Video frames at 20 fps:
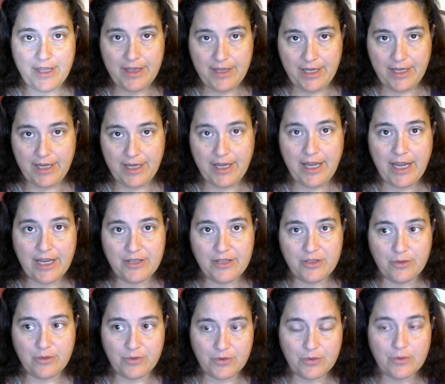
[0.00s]
the
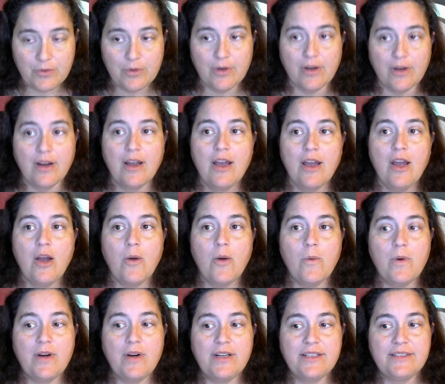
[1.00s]
Kanto Tour
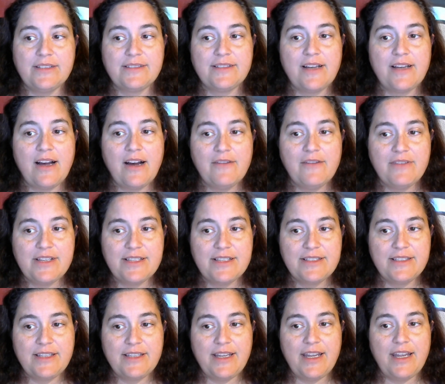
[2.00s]
was
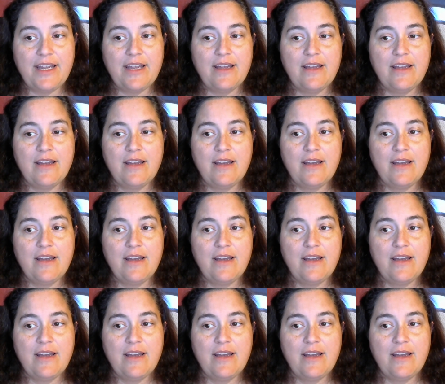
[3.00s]
obviously